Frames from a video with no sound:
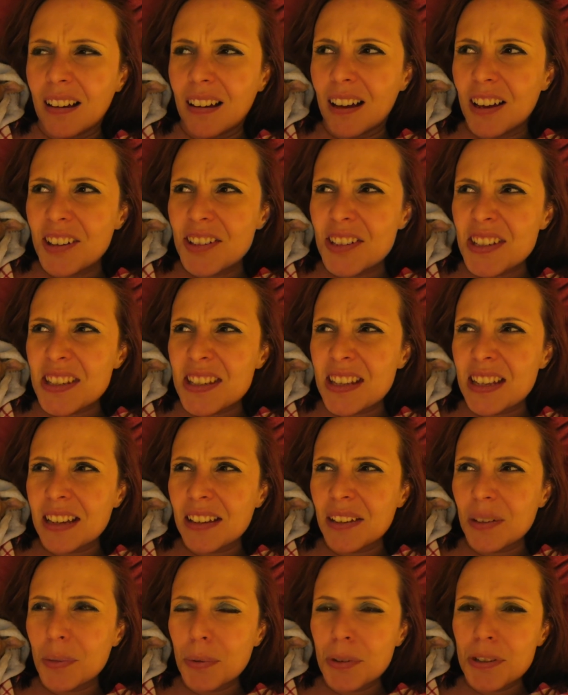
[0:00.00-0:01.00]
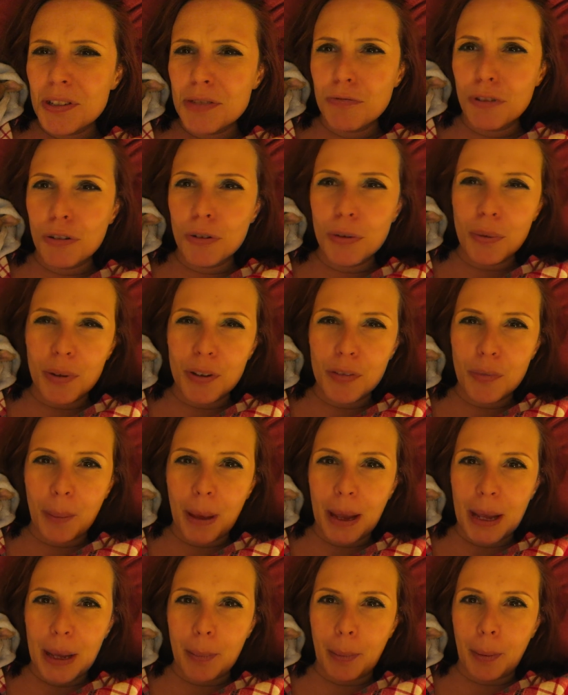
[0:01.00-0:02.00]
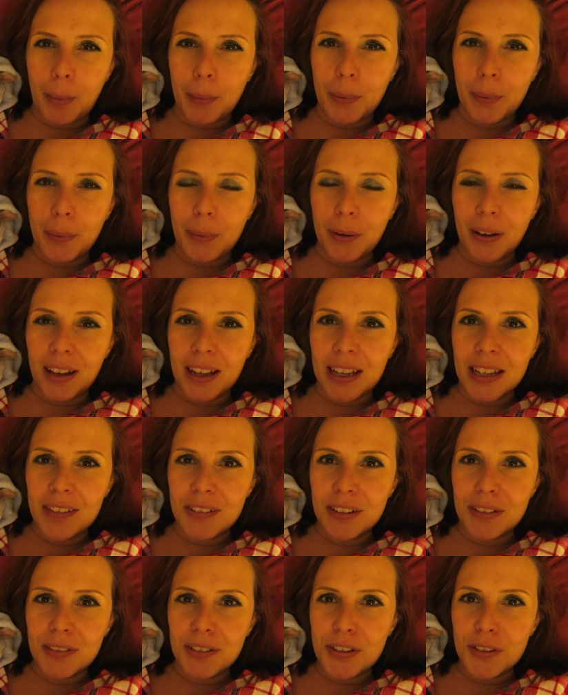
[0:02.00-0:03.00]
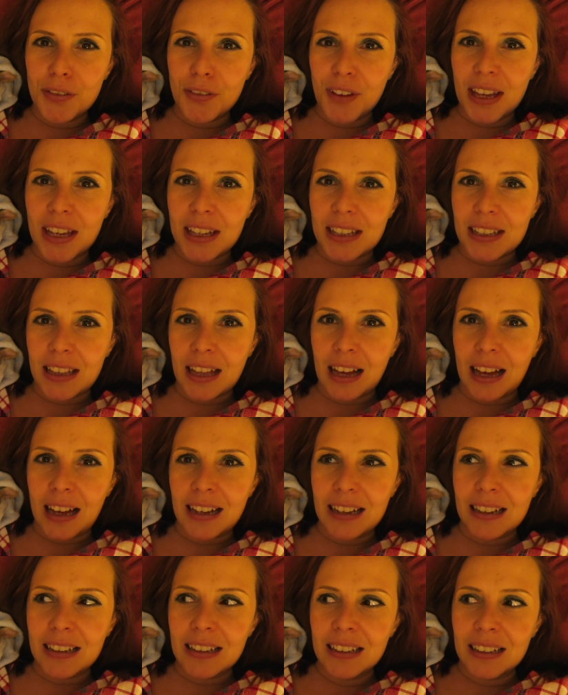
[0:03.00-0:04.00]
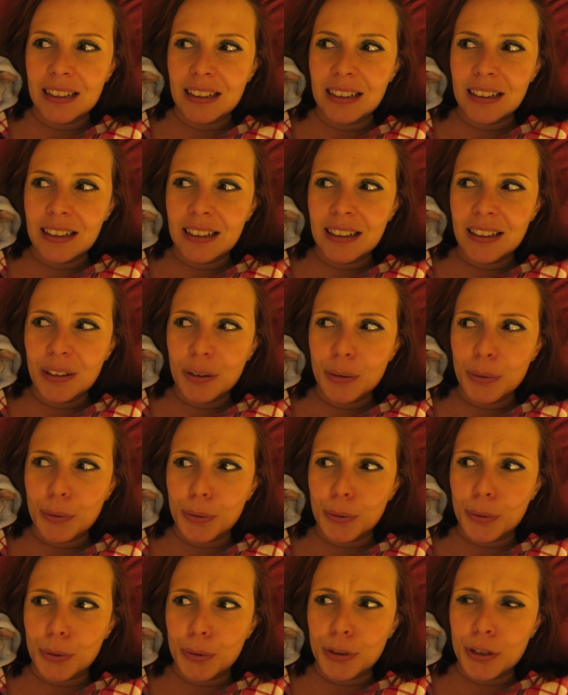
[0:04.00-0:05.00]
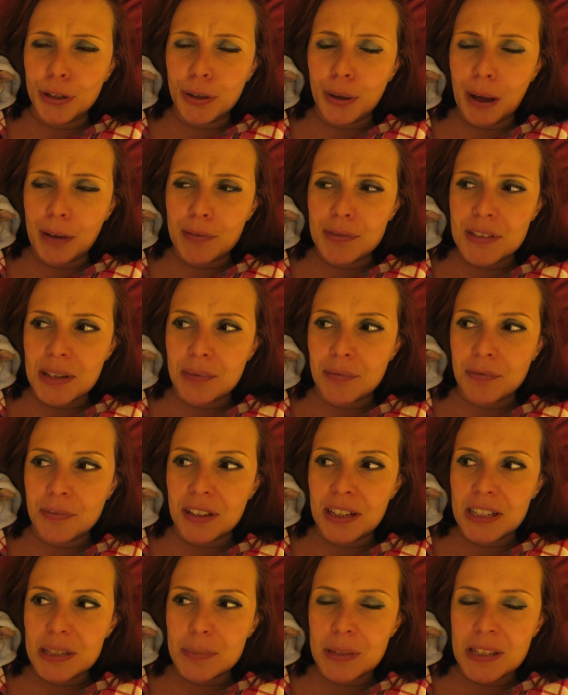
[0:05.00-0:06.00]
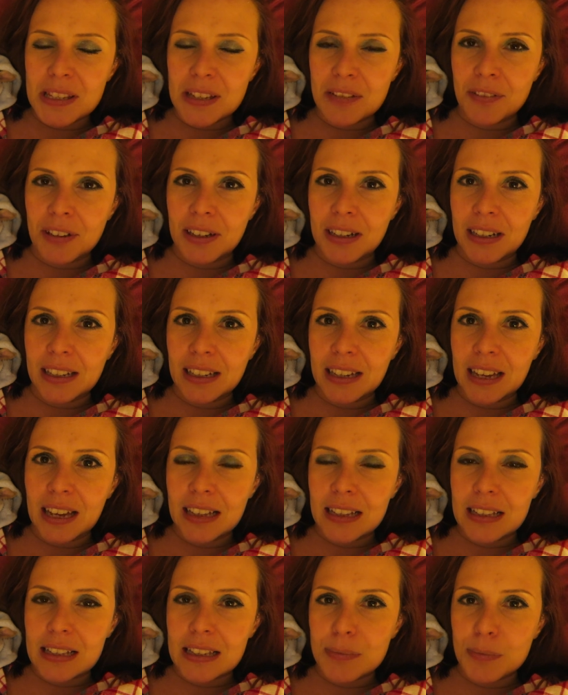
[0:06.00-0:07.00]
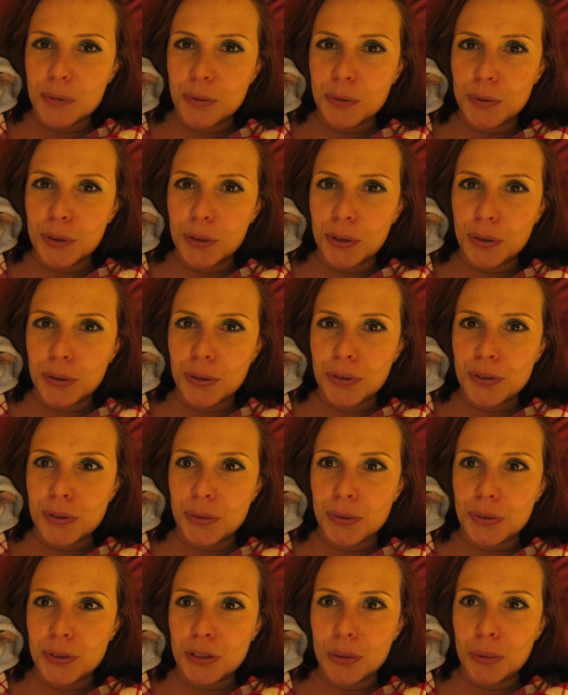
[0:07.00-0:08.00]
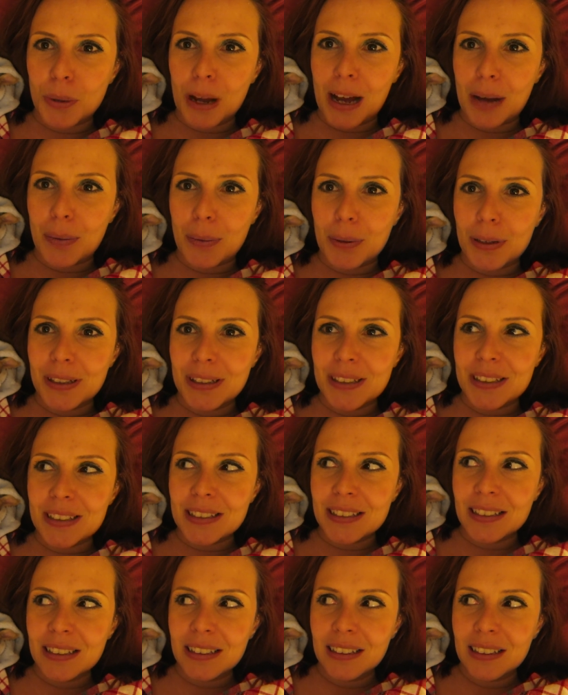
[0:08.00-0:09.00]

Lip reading: I just think, what is wrong with people? Like, even if you think that, or you have something specifically against small dogs or chihuahuas,